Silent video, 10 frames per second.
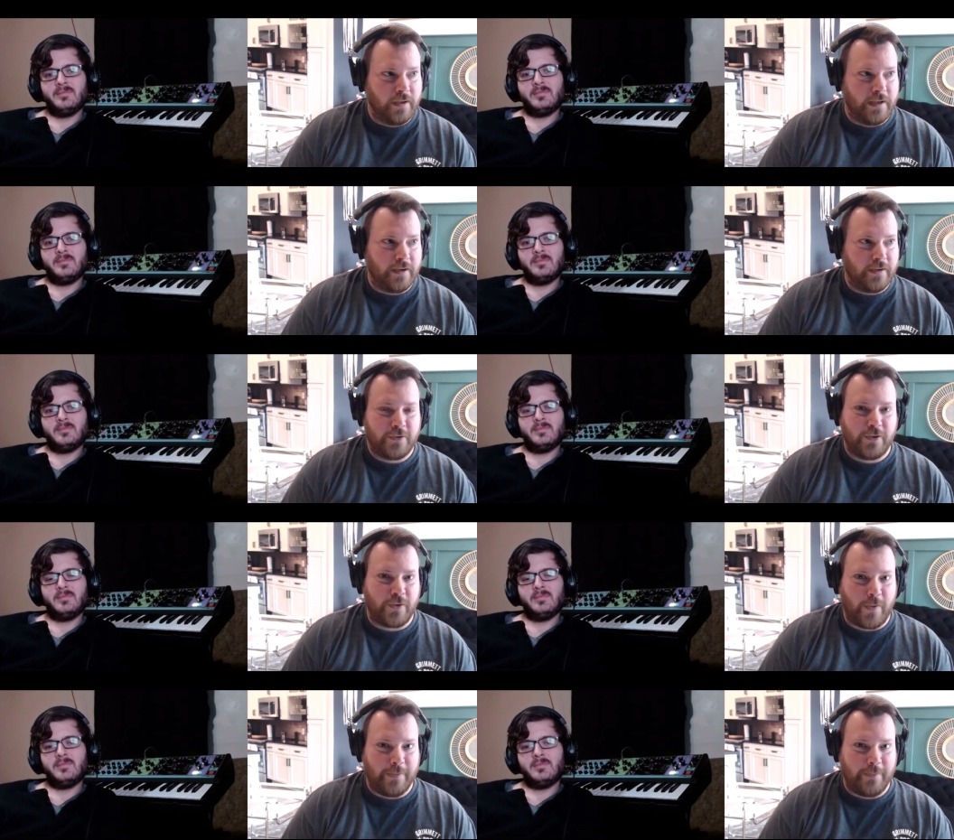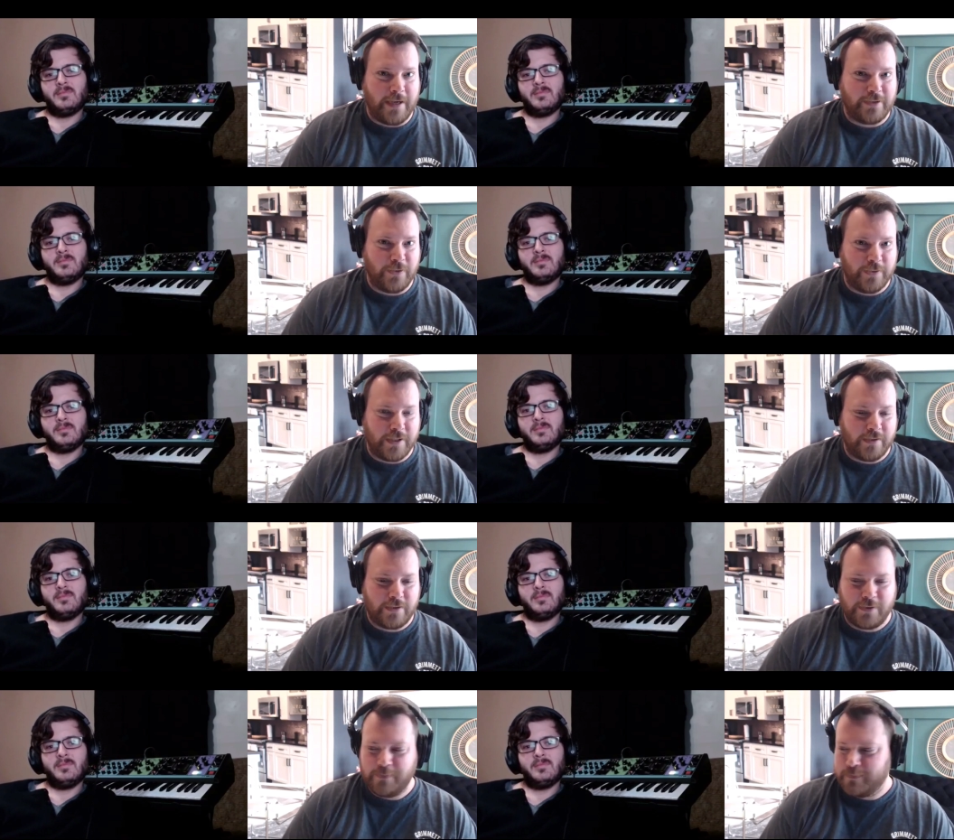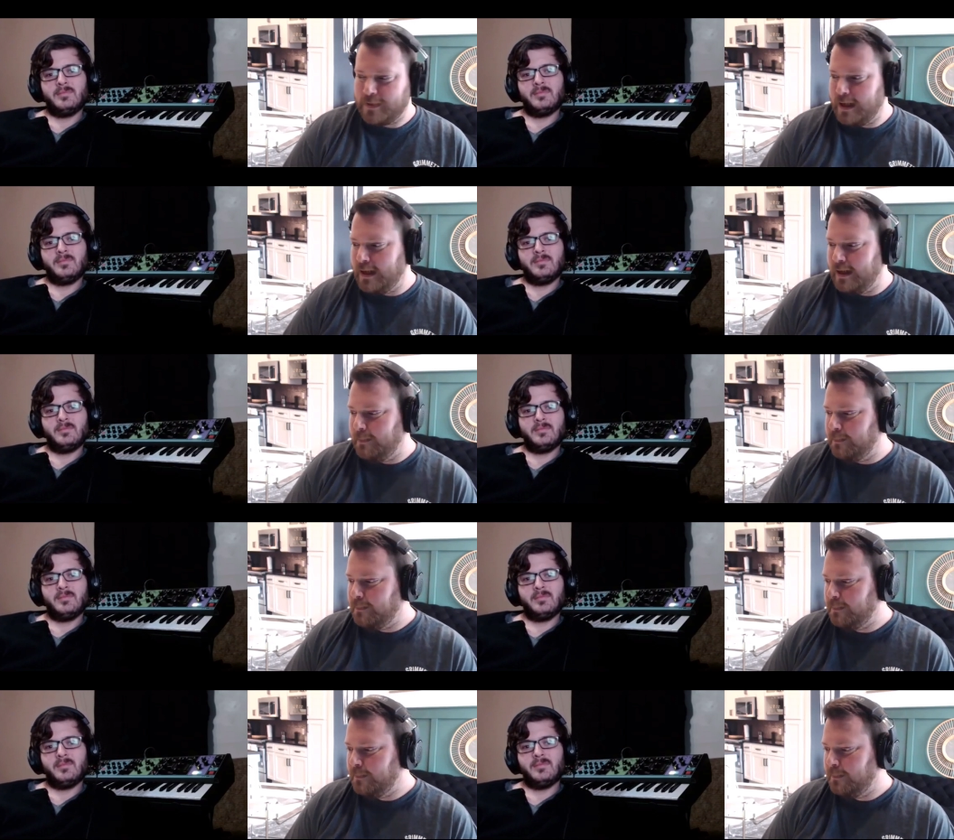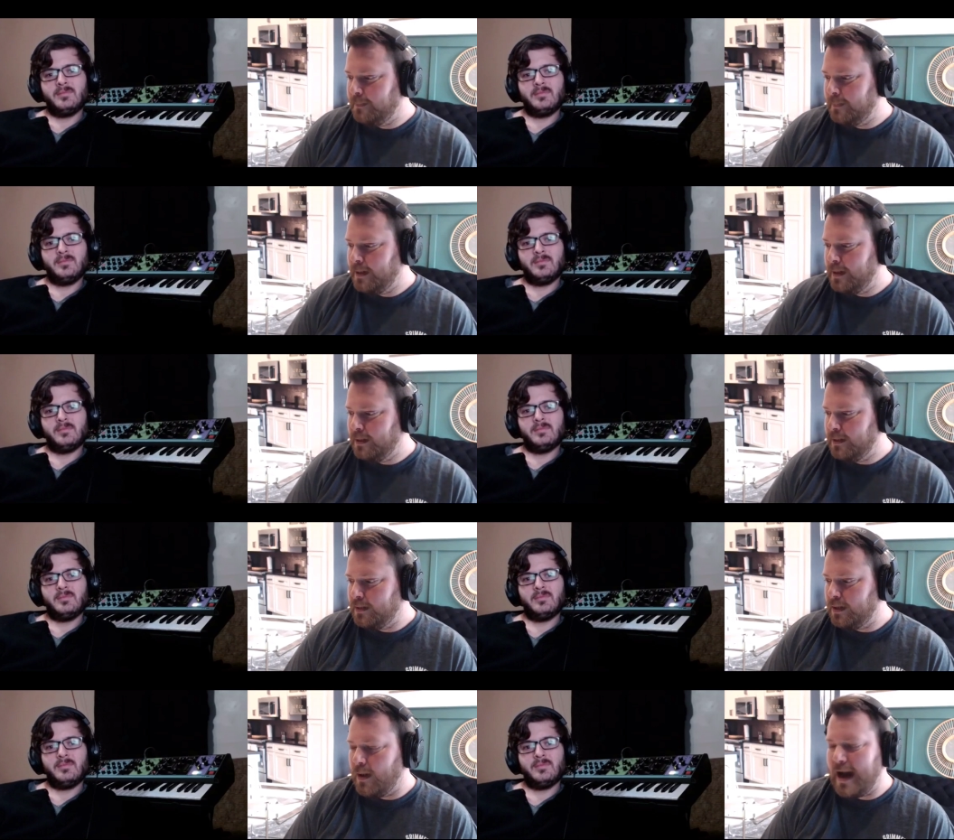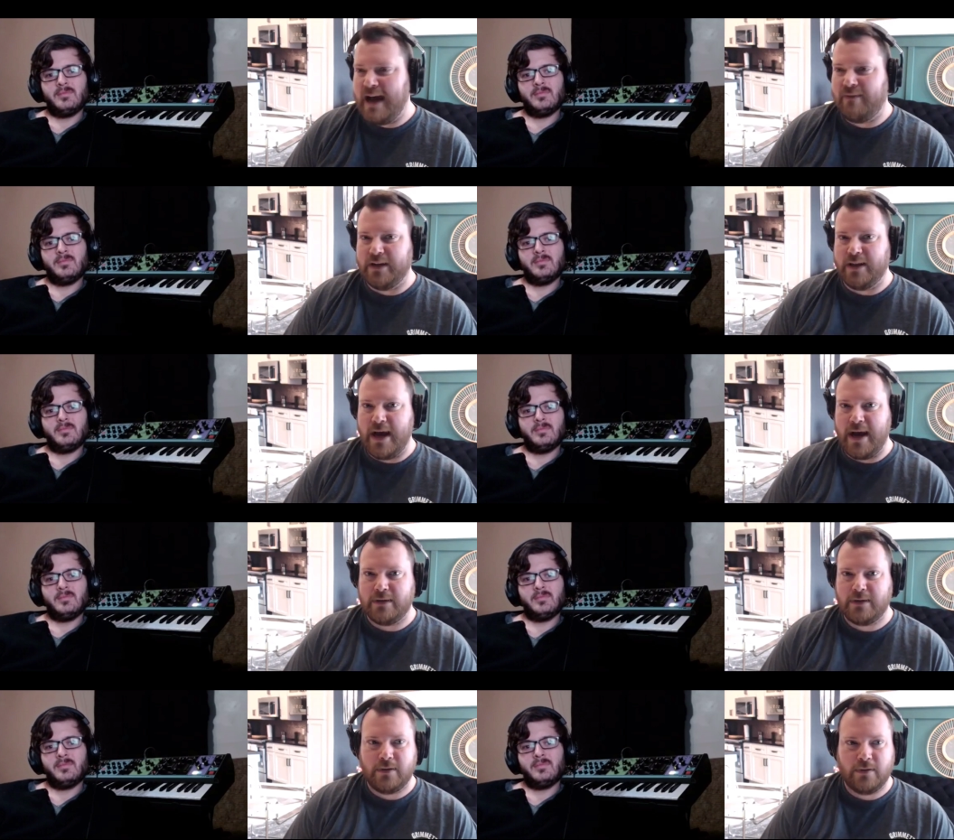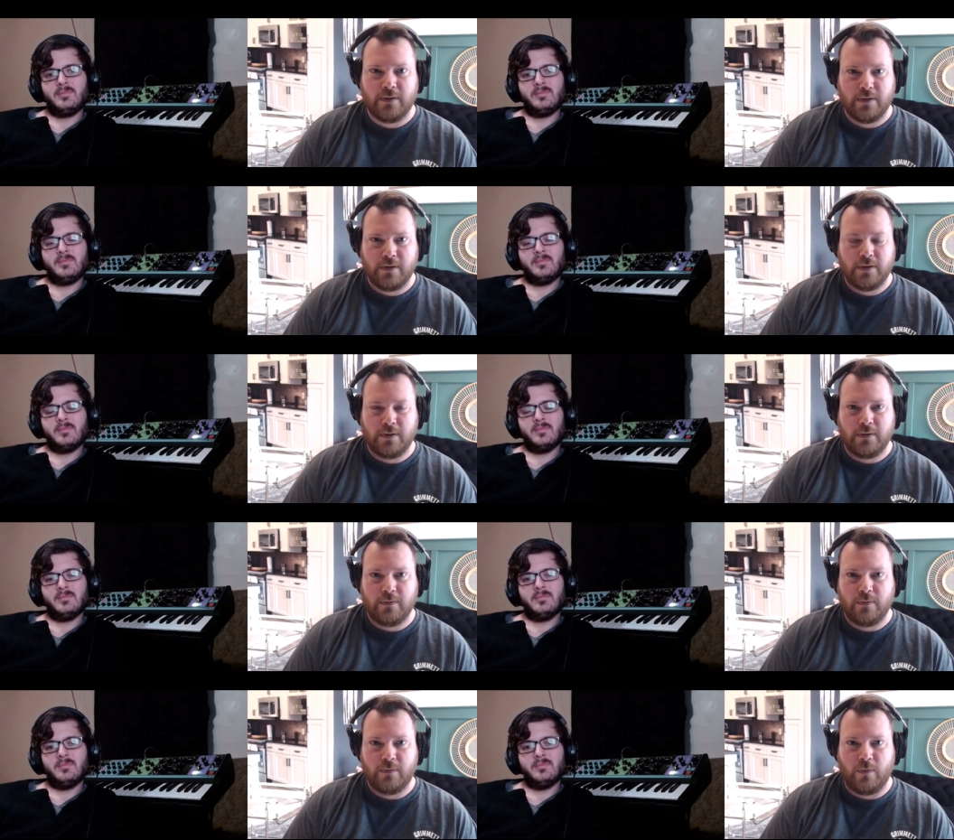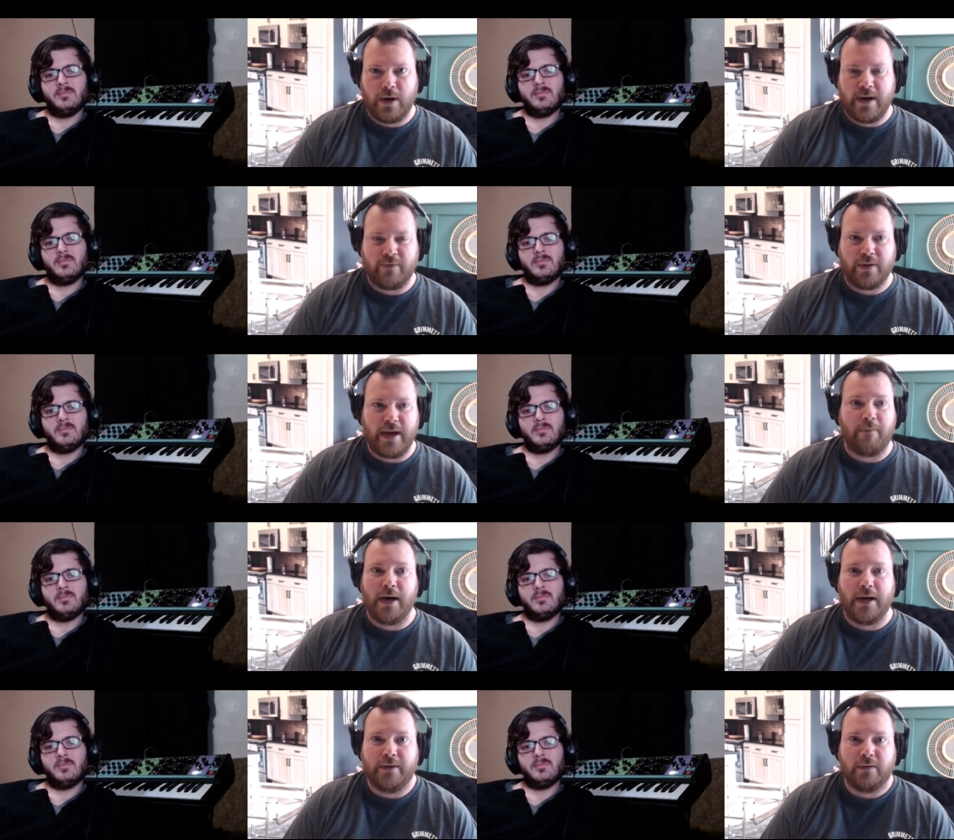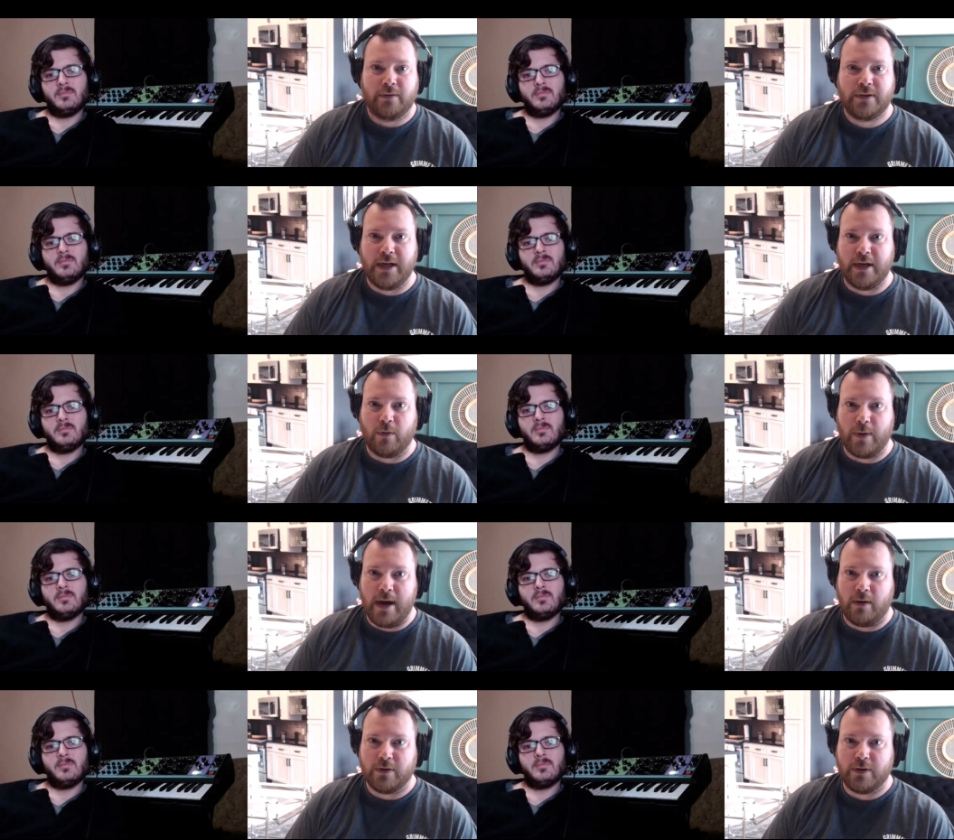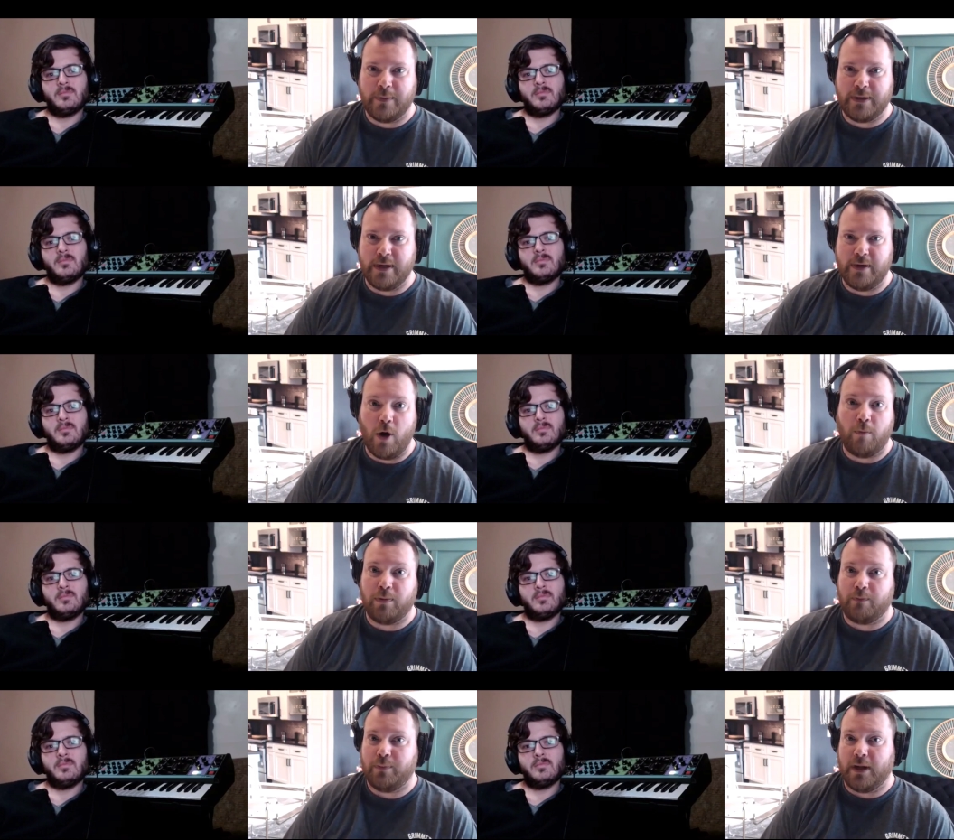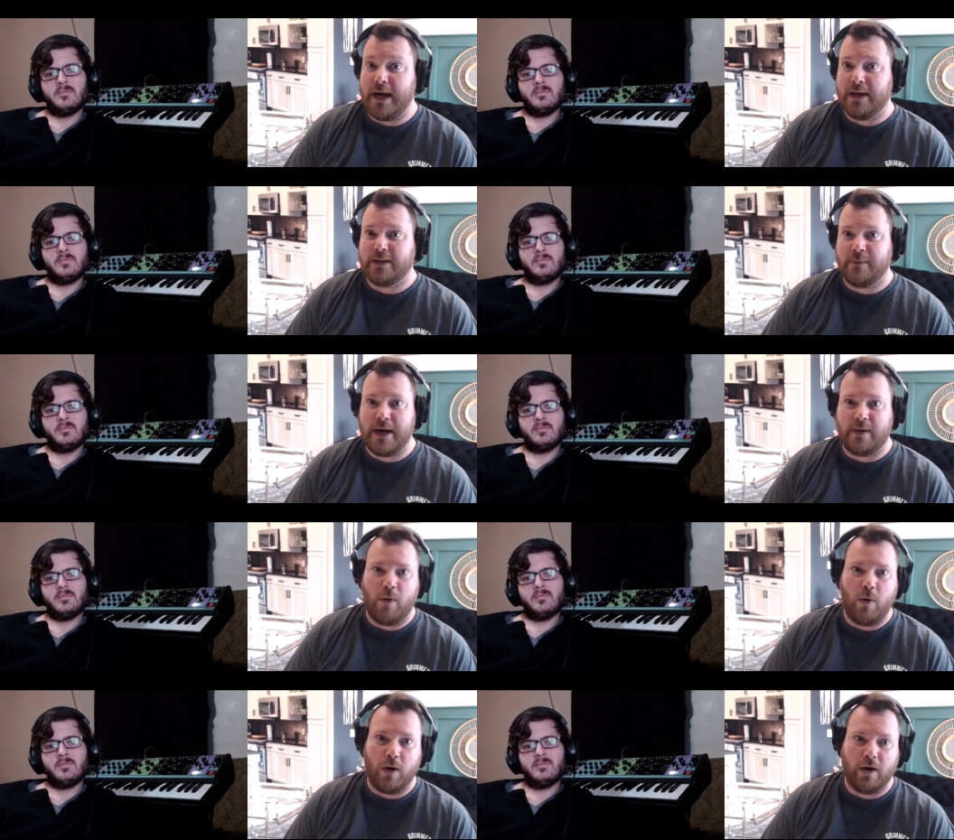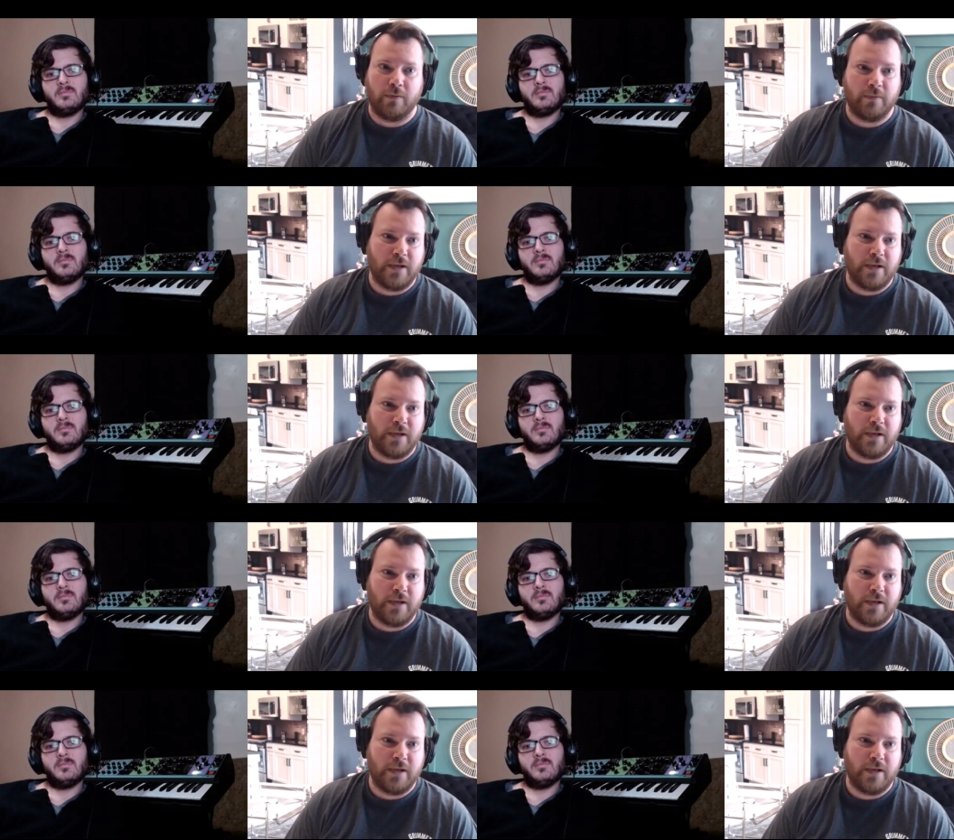Speaker 1: And to throw in my two cents, um, you know, having that whatever, that money sitting around, but then no plan to make more,